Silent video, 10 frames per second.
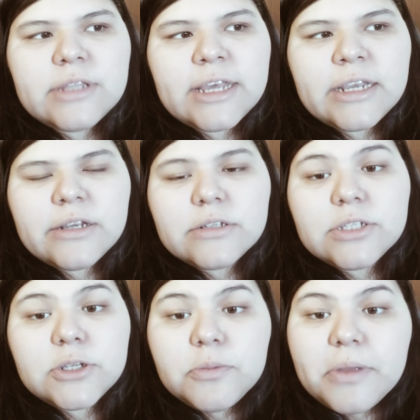thing
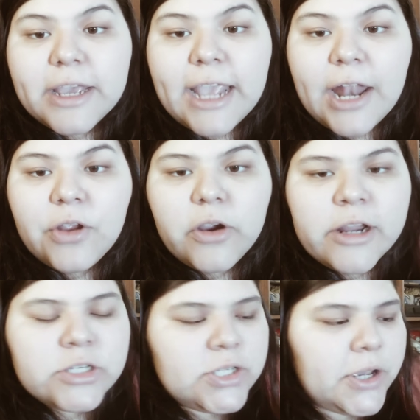to play Candy
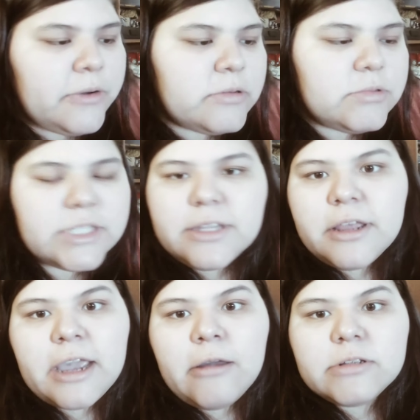Crush, so it wasn't
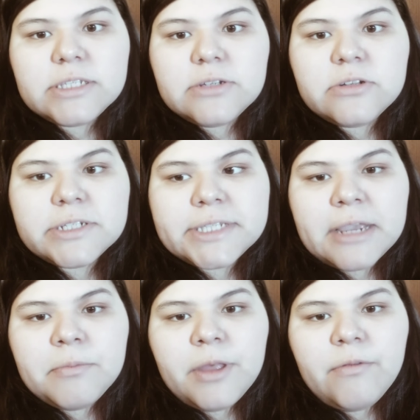like I was still on the
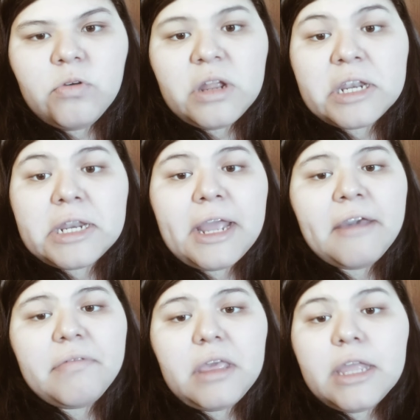same level. I didn't
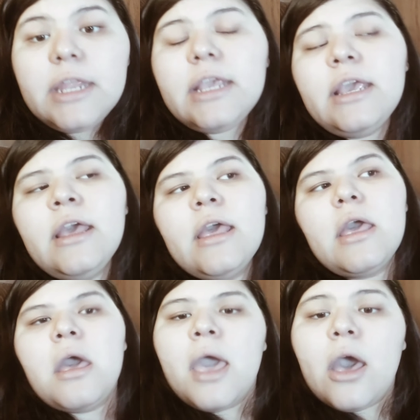have any
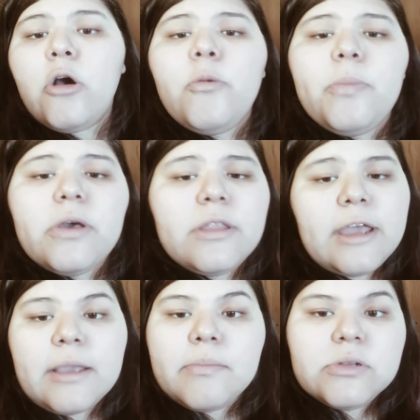help,
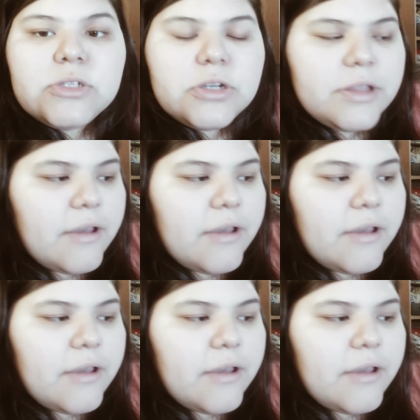like booster